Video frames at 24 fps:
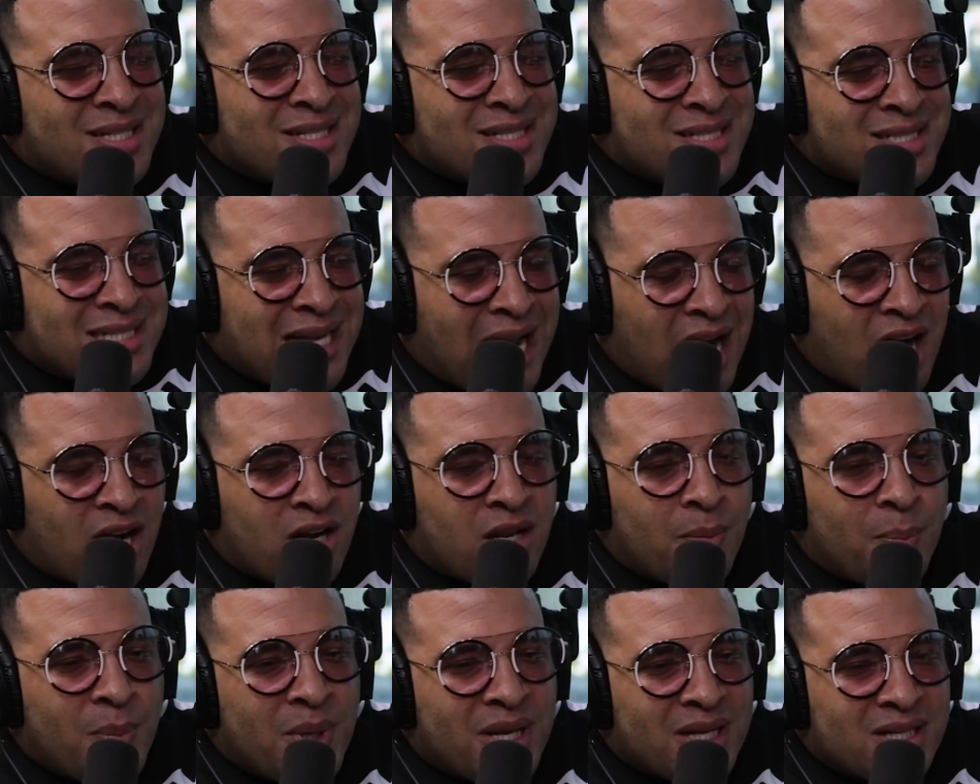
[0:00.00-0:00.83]
desire
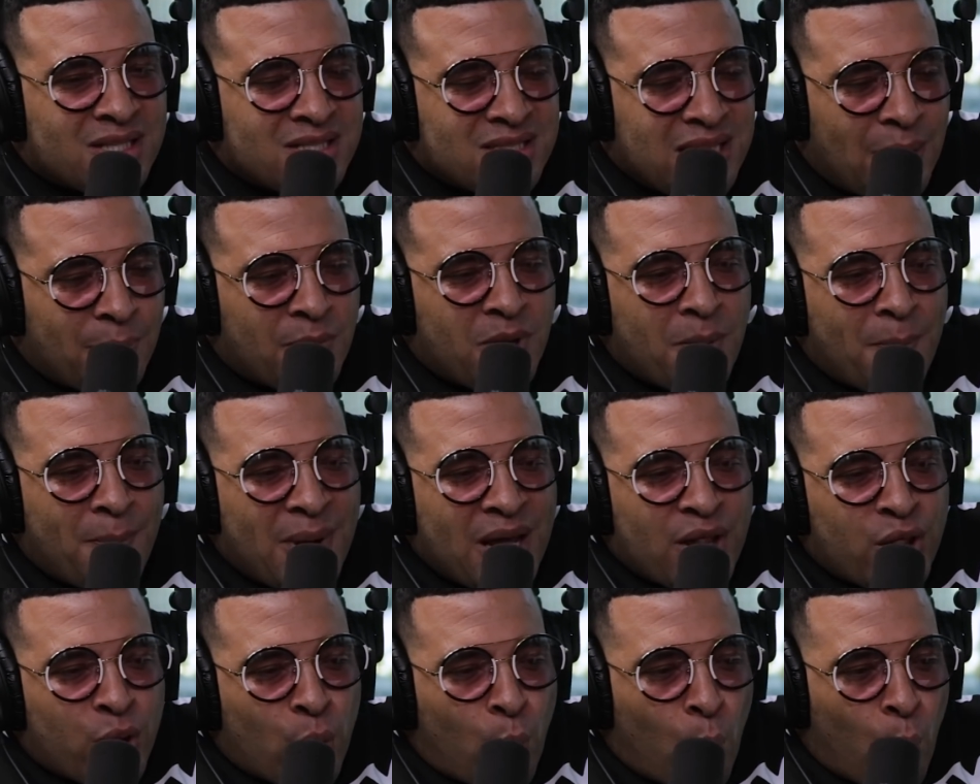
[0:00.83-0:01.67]
to be accepted
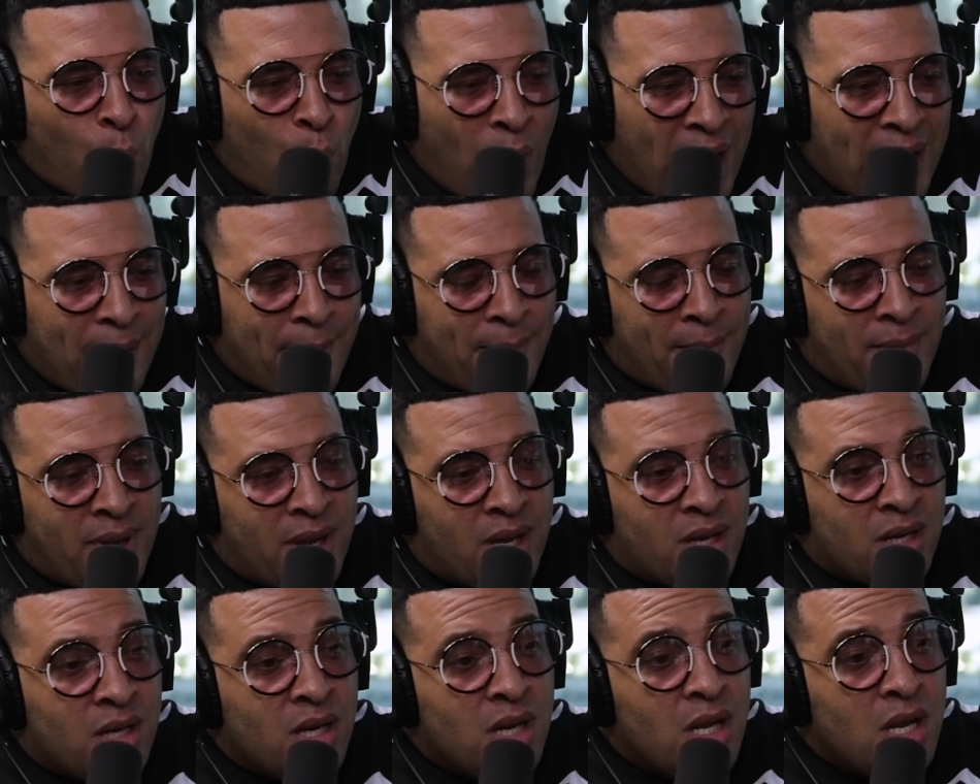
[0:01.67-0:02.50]
by the white
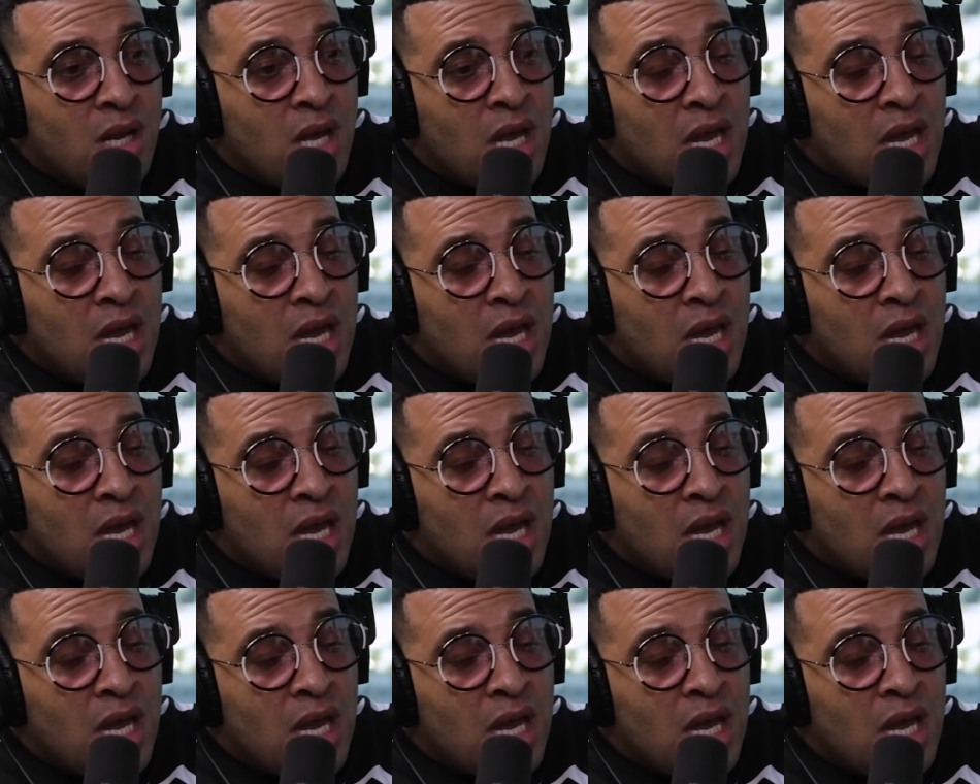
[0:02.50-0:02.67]
man